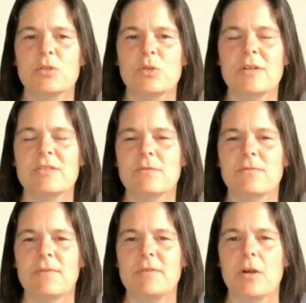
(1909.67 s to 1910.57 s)

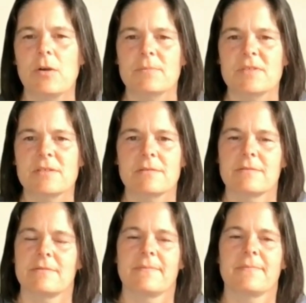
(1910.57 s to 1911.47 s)
250 homes.
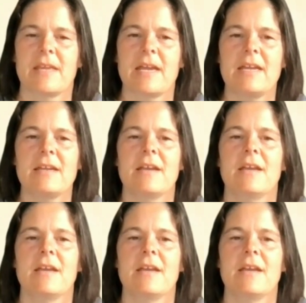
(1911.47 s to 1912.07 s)
Okay.